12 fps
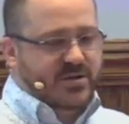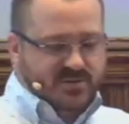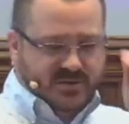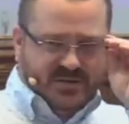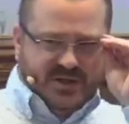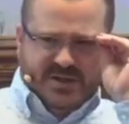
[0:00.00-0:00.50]

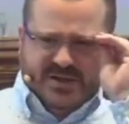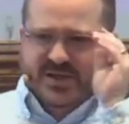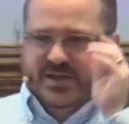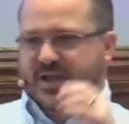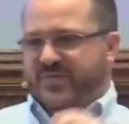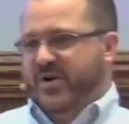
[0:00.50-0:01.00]
that didn't
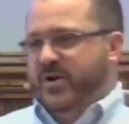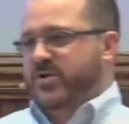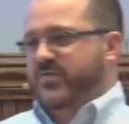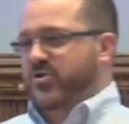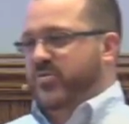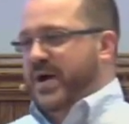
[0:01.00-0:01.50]
get very good
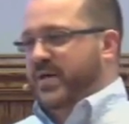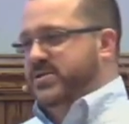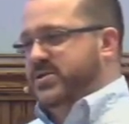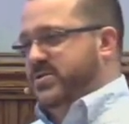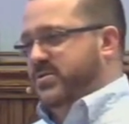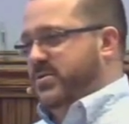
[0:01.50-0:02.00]
fuel mileage
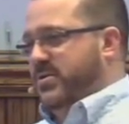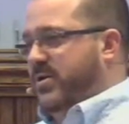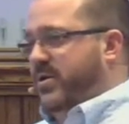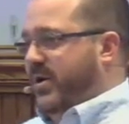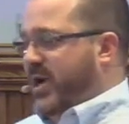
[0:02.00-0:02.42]
because